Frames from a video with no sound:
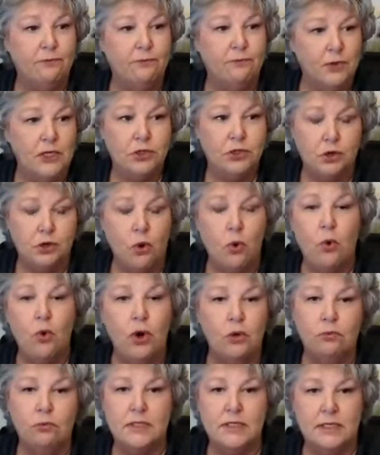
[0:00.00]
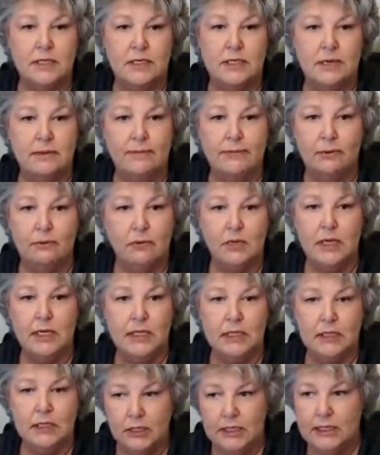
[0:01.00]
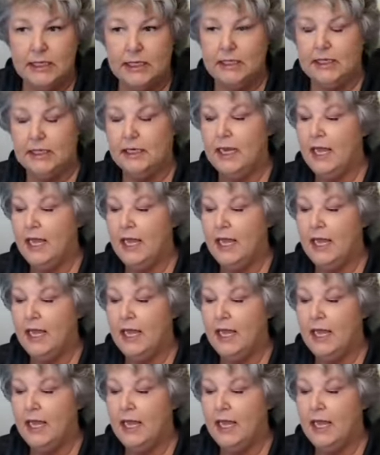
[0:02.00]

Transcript: which corn was the number 1 ingredient.